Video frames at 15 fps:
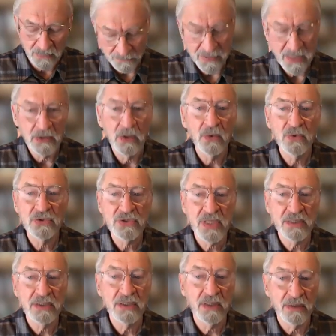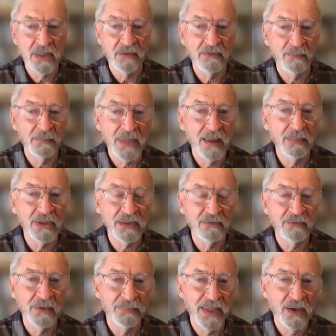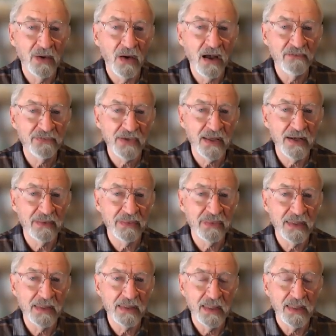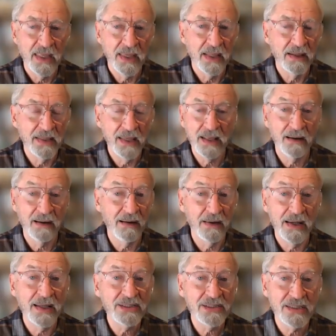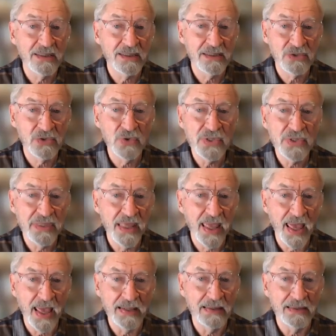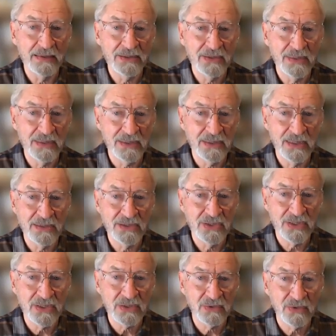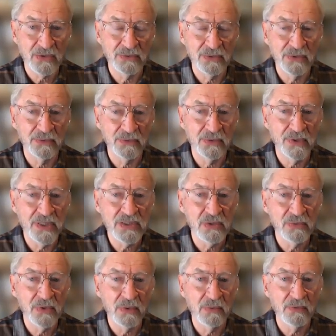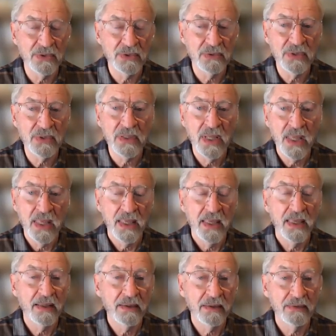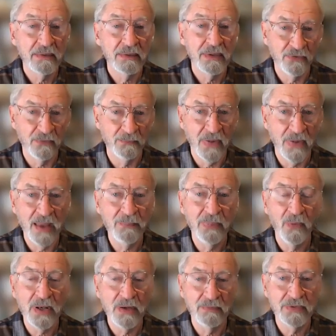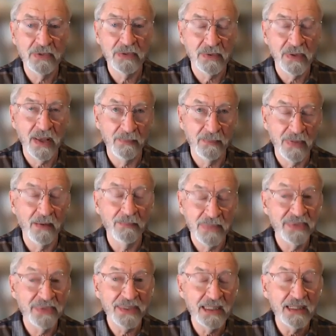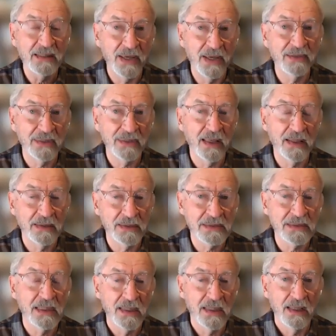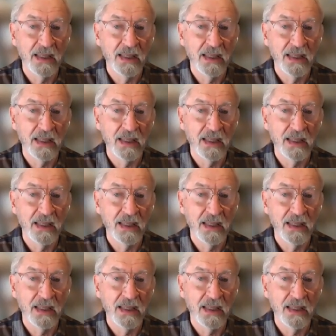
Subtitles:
big loans that you'll never be able to pay off, kind of thing. And yet our nation is doing that. It's just crazy what we're doing. And from my point of view, and I've been thinking about that, is